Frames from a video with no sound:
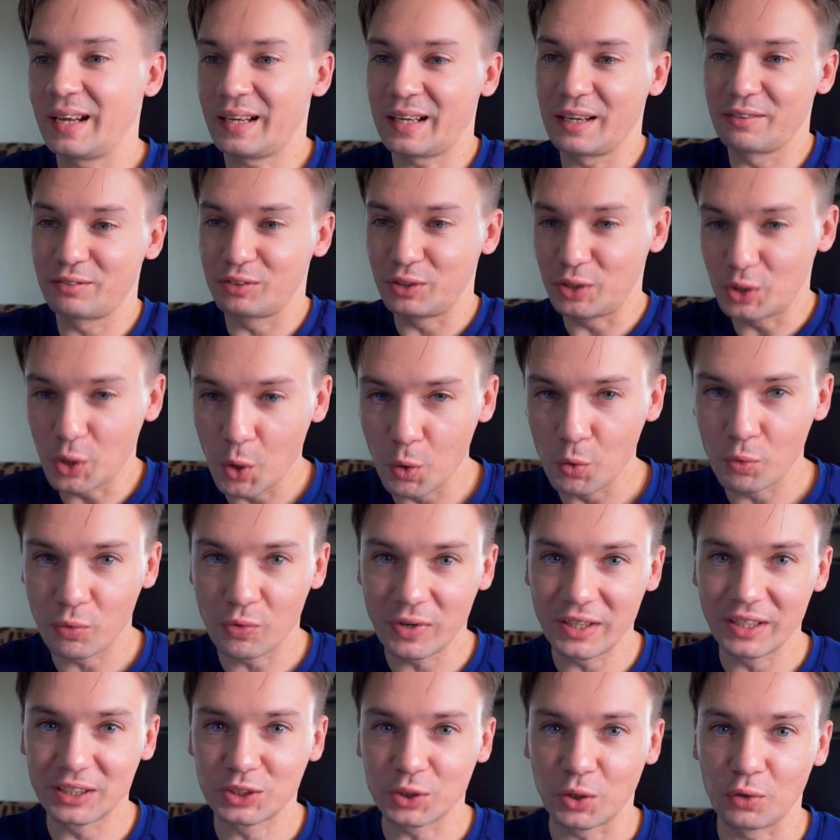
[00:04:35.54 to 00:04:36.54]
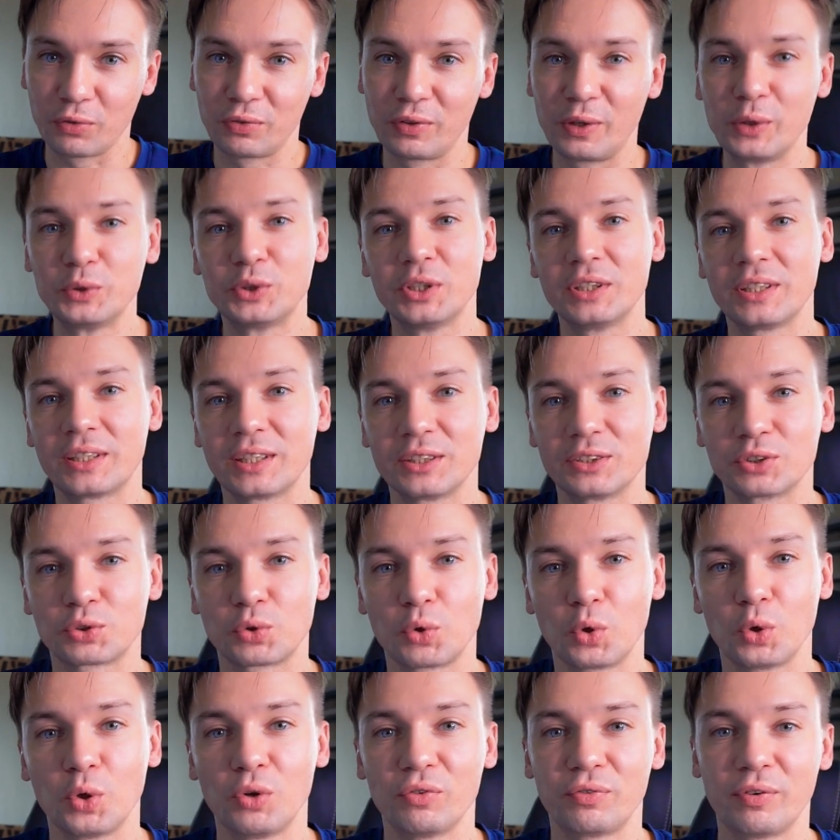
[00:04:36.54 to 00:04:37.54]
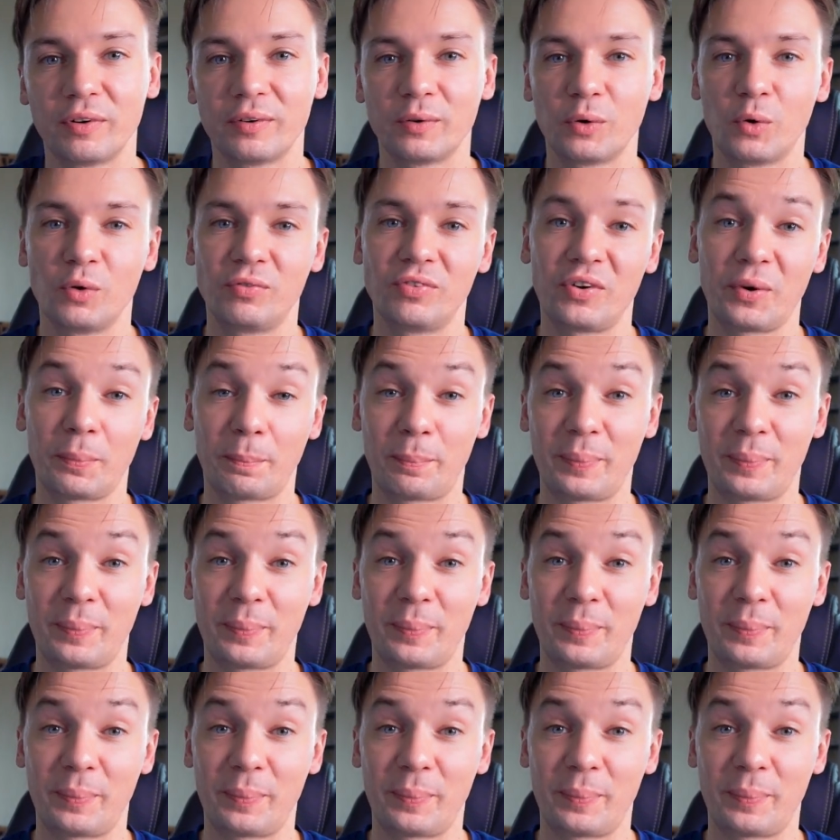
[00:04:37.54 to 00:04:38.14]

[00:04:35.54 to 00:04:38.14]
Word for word: I have no risk of losing control of, over